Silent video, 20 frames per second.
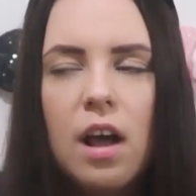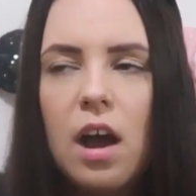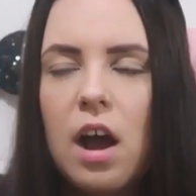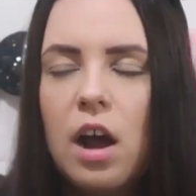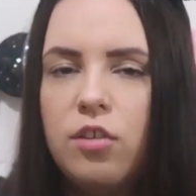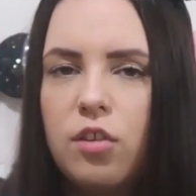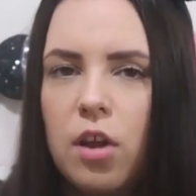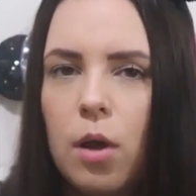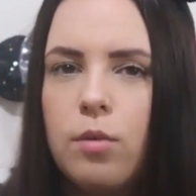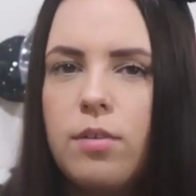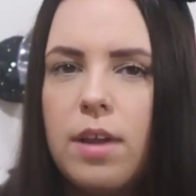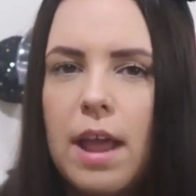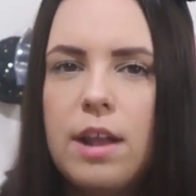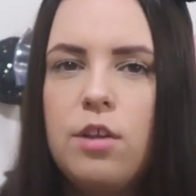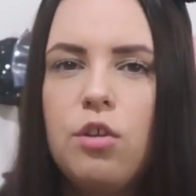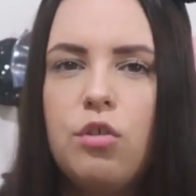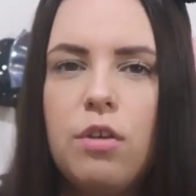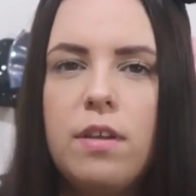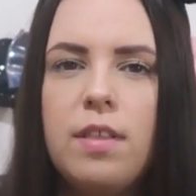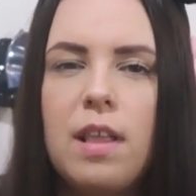I don't
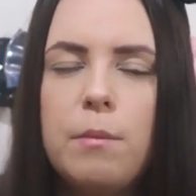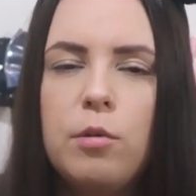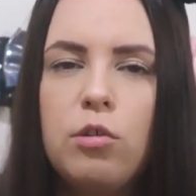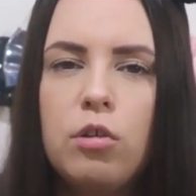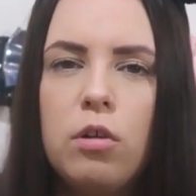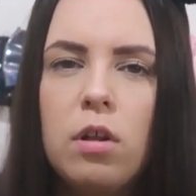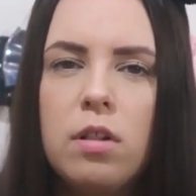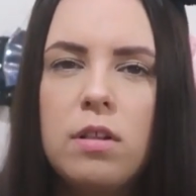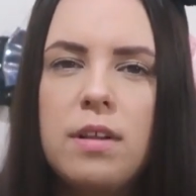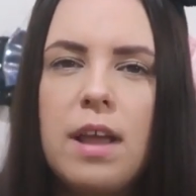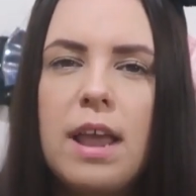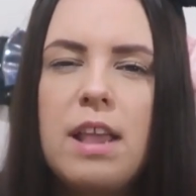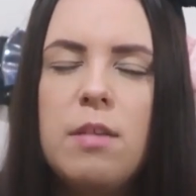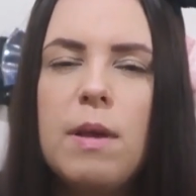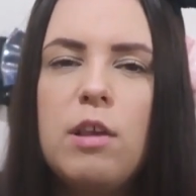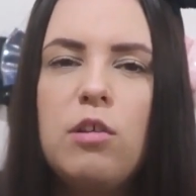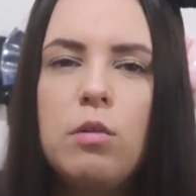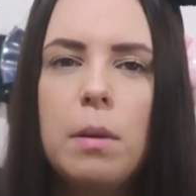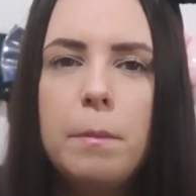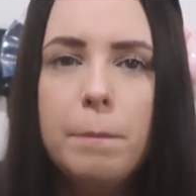tend to drink that much on holiday,
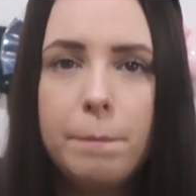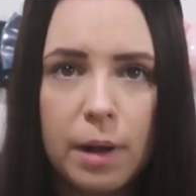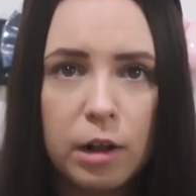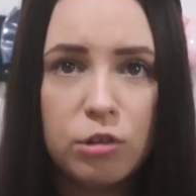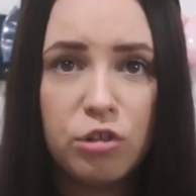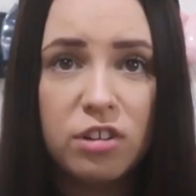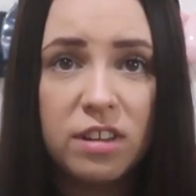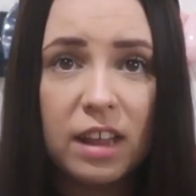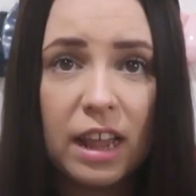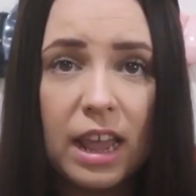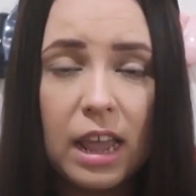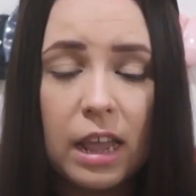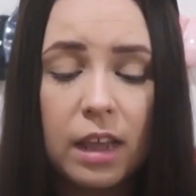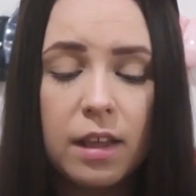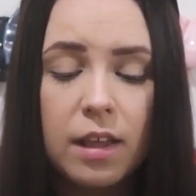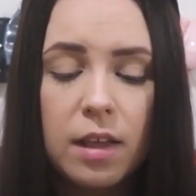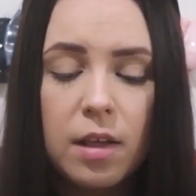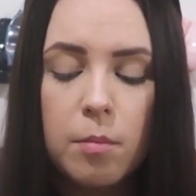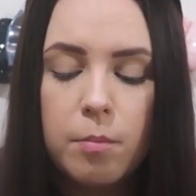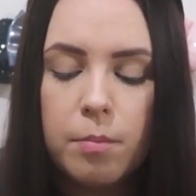especially when I'm budgeting,
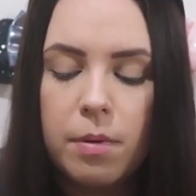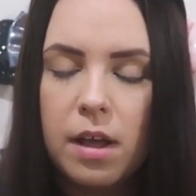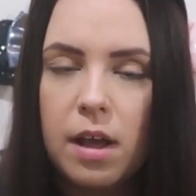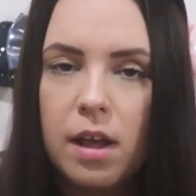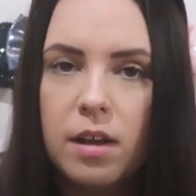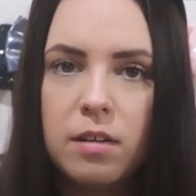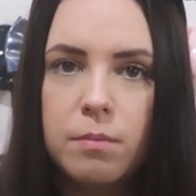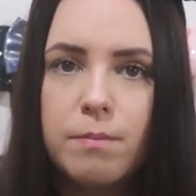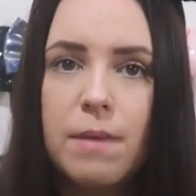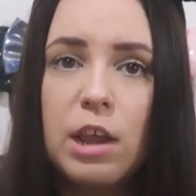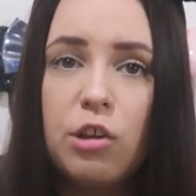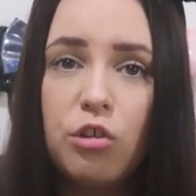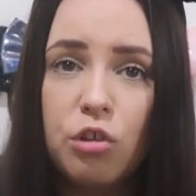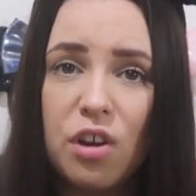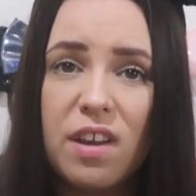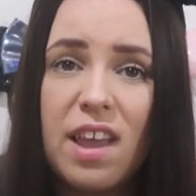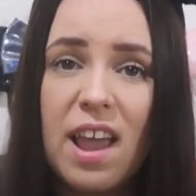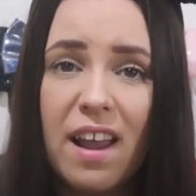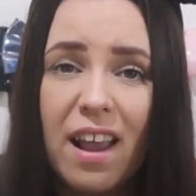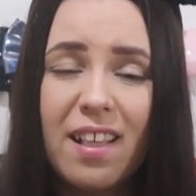but make sure
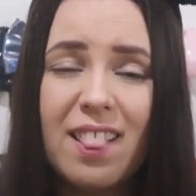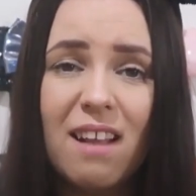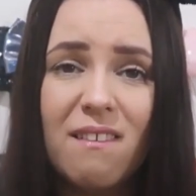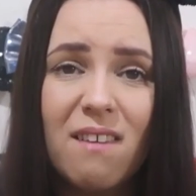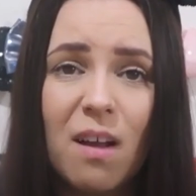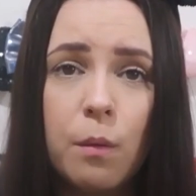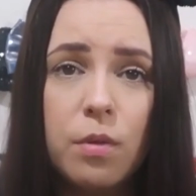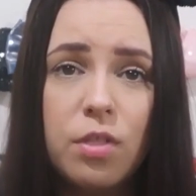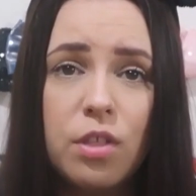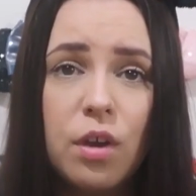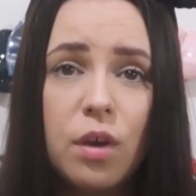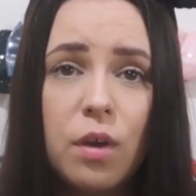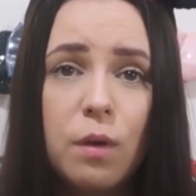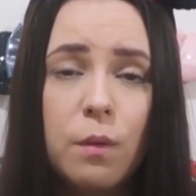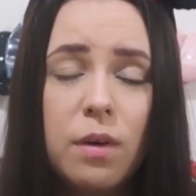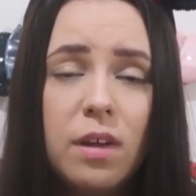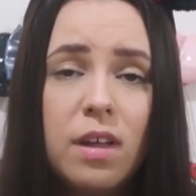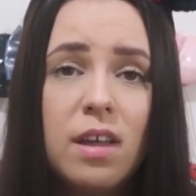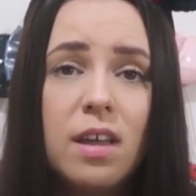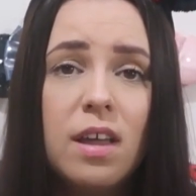you're carrying that around with you